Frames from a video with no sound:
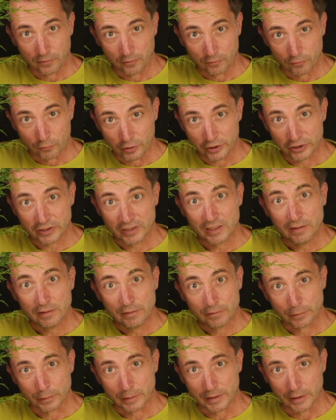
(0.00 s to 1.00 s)
risky
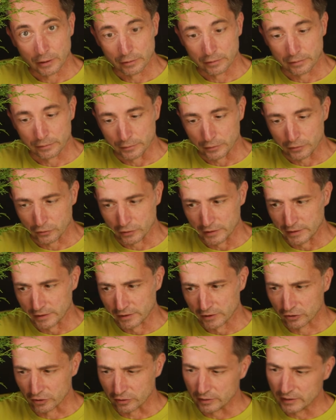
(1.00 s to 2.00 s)
for the health of the tree.
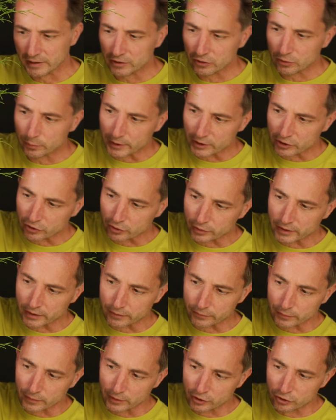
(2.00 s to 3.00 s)
So you need to make sure you
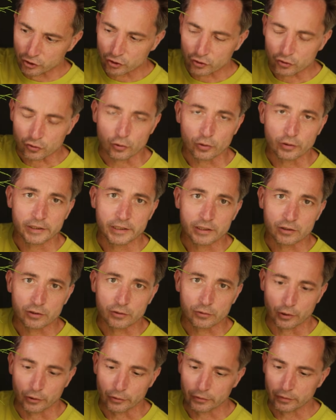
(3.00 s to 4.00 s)
have strong inner
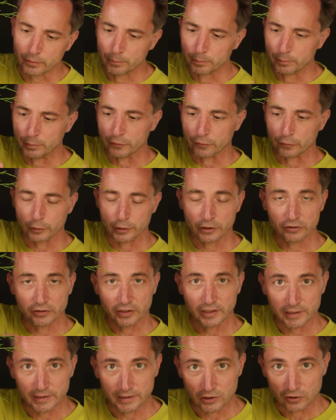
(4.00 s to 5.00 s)
growth before you
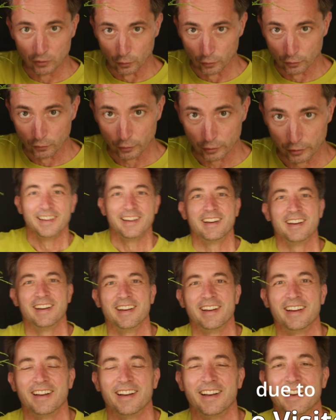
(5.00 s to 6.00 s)
take these long runners
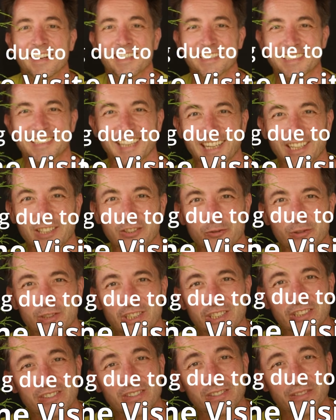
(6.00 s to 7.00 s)
off. A second
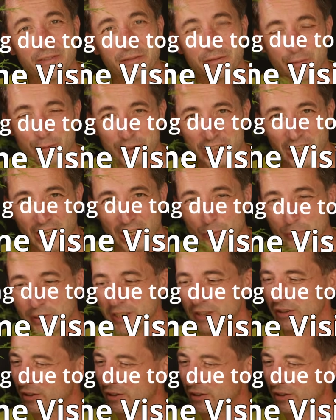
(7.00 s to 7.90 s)
reason for yellowing